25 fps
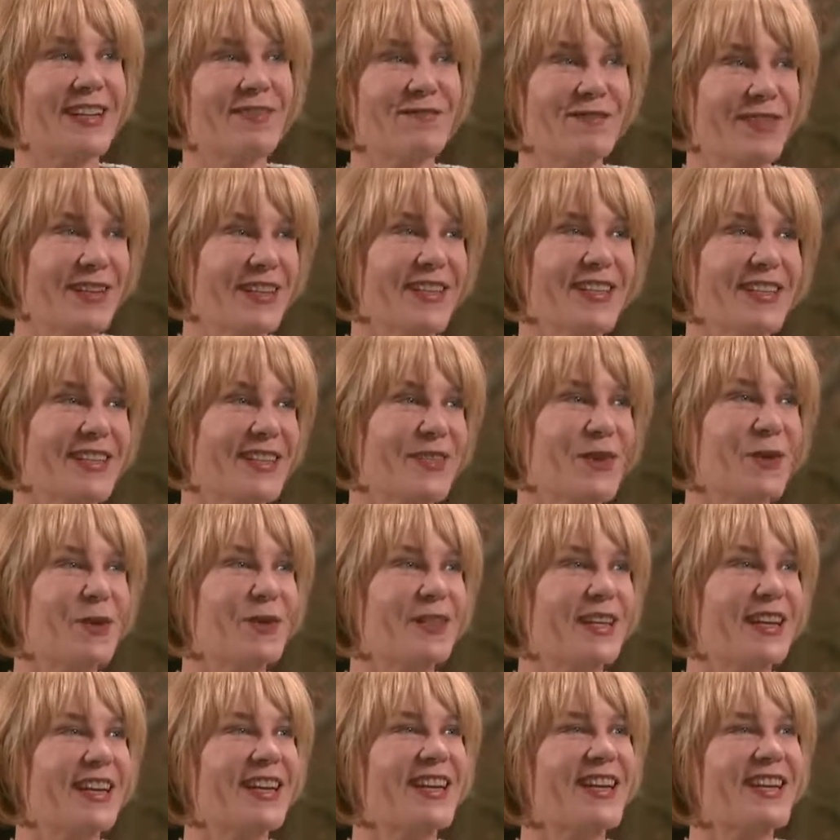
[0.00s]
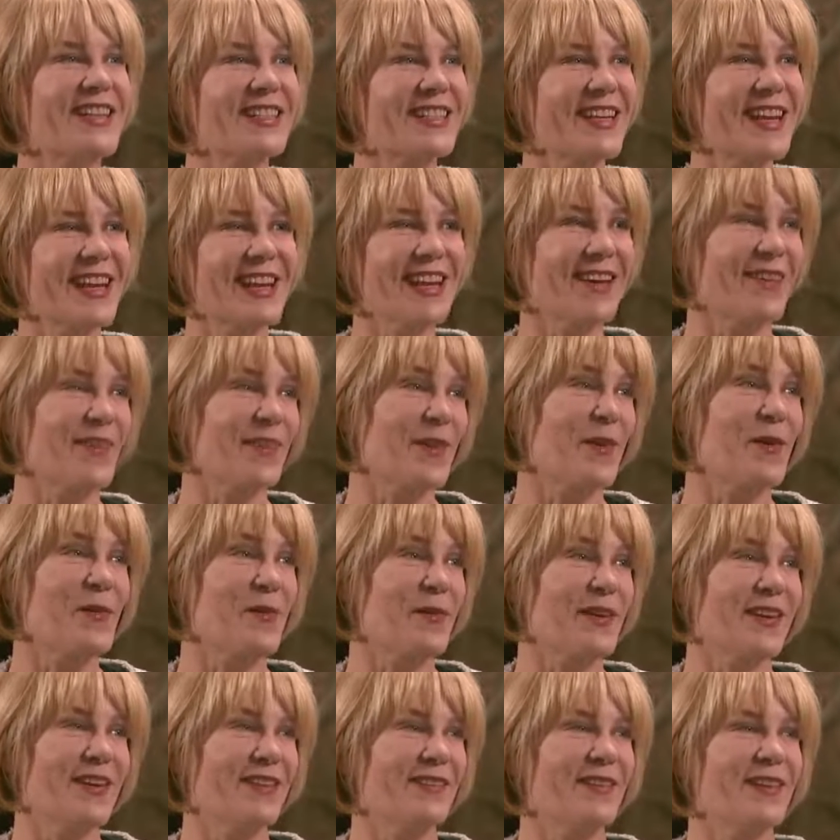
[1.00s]
really sold any, because I don't know
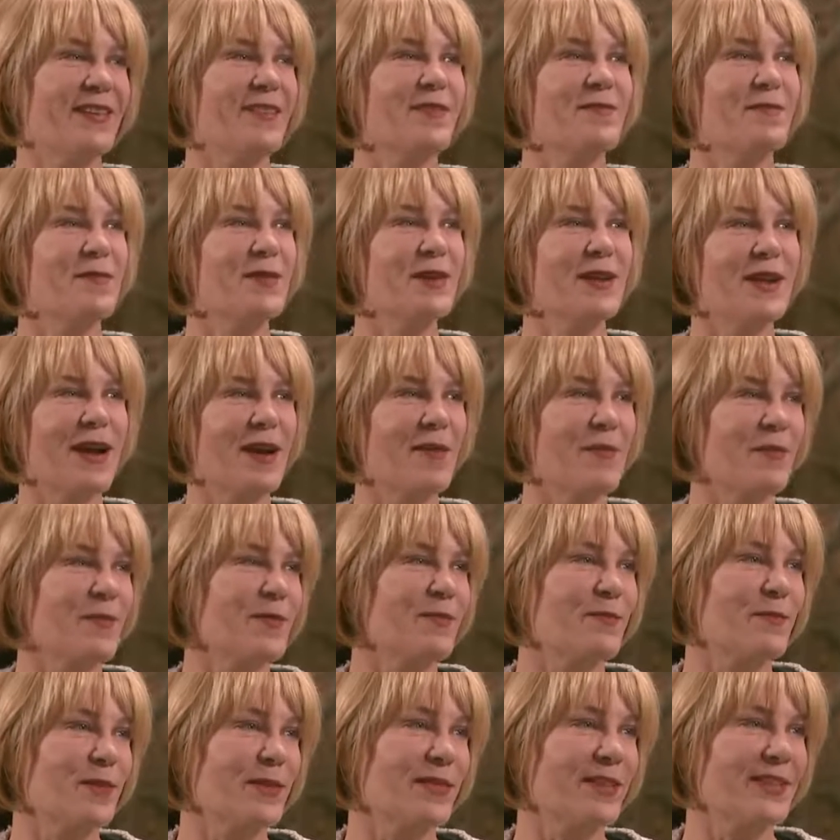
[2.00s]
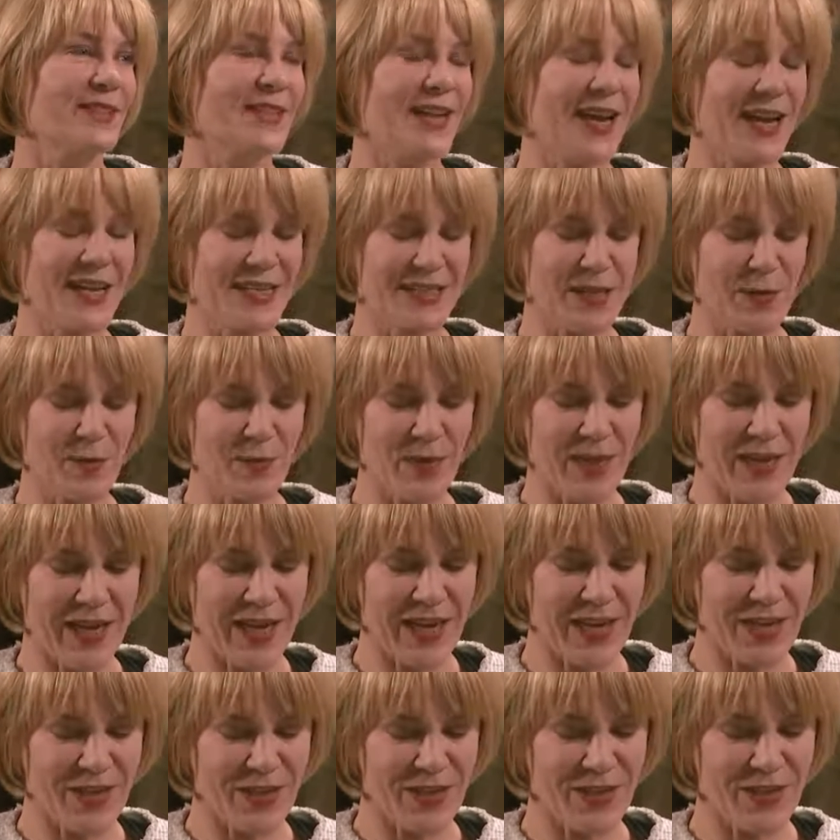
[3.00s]
what the tax
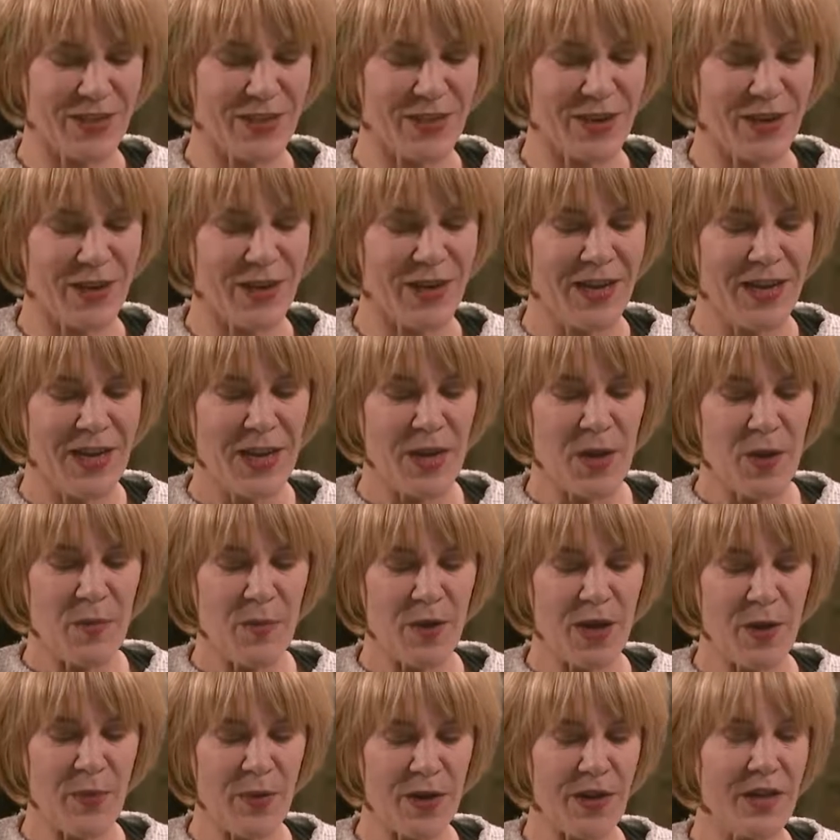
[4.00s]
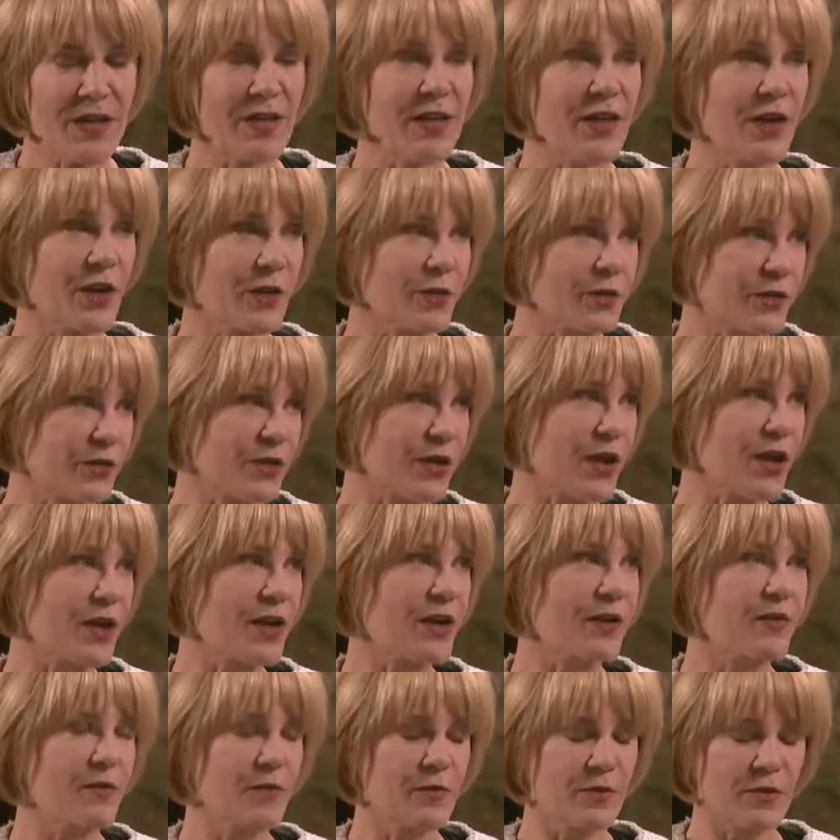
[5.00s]
implications are. But I want to
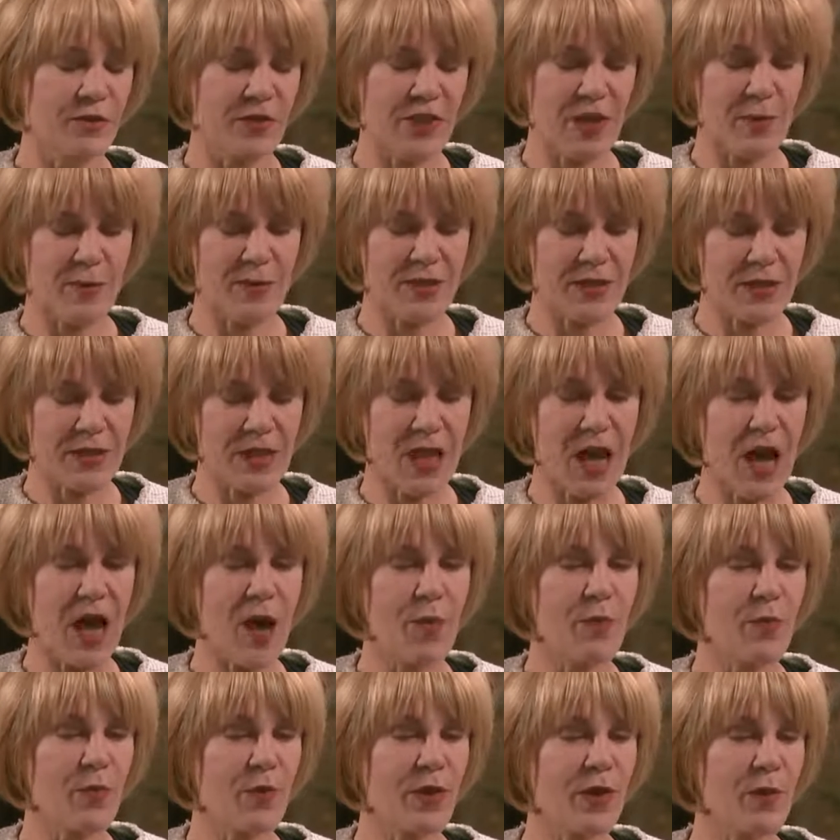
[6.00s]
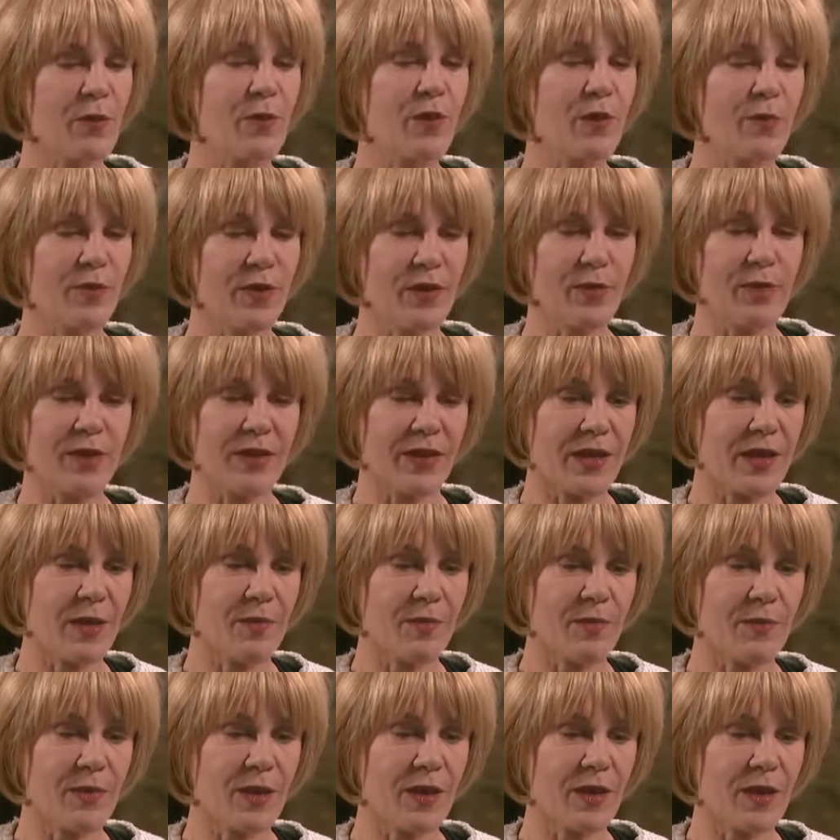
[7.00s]
talk to Jameson Lopp. We will be with
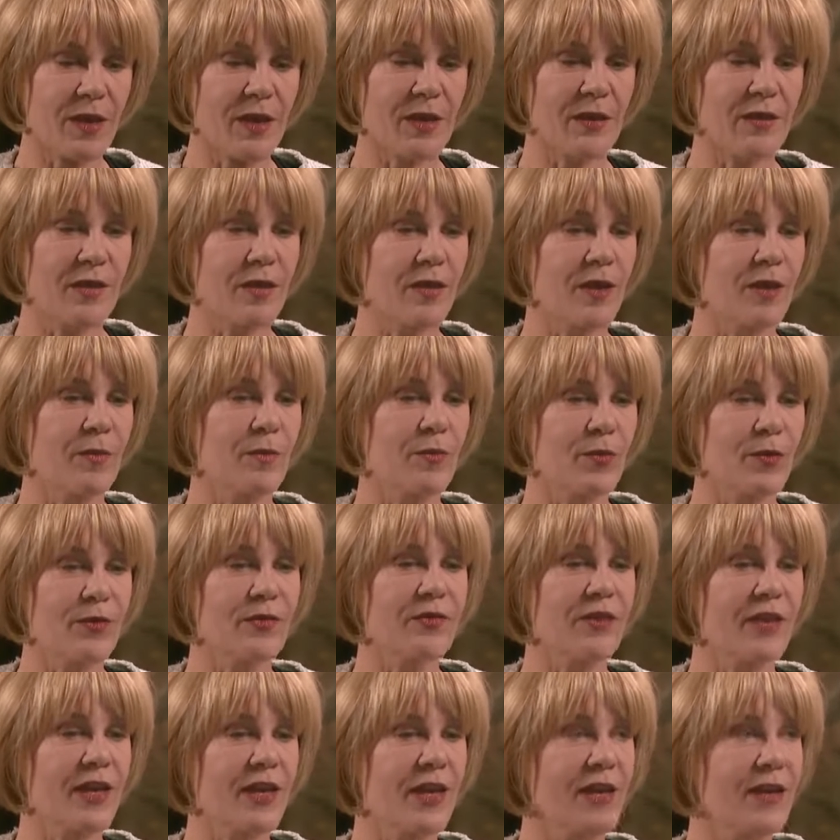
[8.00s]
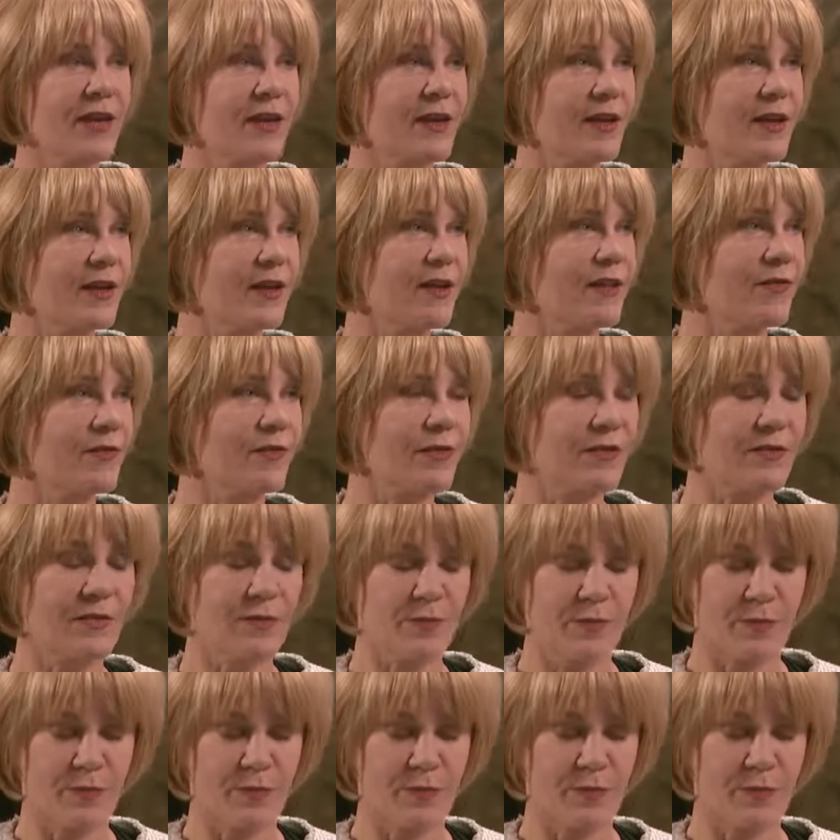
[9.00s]
him on the birthday of